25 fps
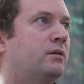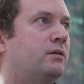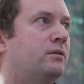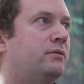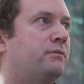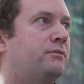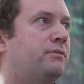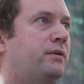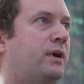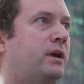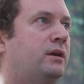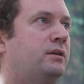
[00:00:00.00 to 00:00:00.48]

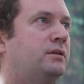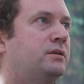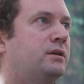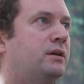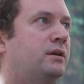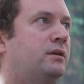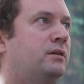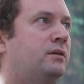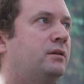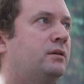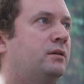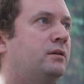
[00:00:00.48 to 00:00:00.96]

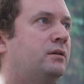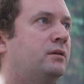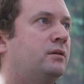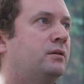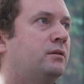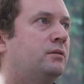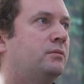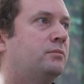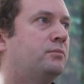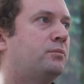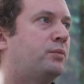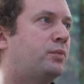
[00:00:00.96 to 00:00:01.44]

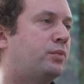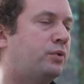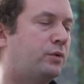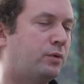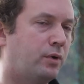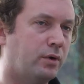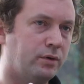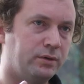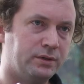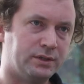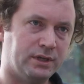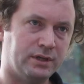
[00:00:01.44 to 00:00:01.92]
finding
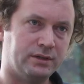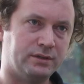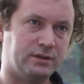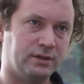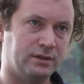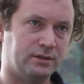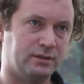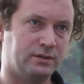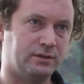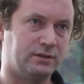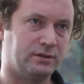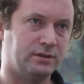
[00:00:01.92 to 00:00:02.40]

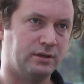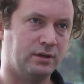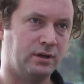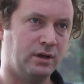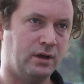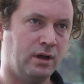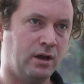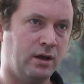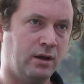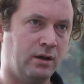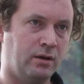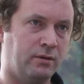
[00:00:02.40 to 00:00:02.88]
processes
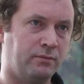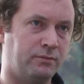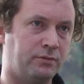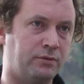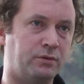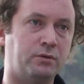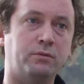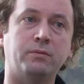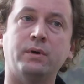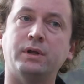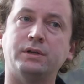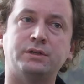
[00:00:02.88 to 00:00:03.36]

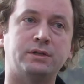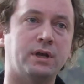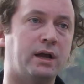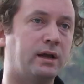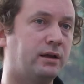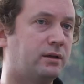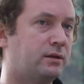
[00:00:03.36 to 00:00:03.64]
through which I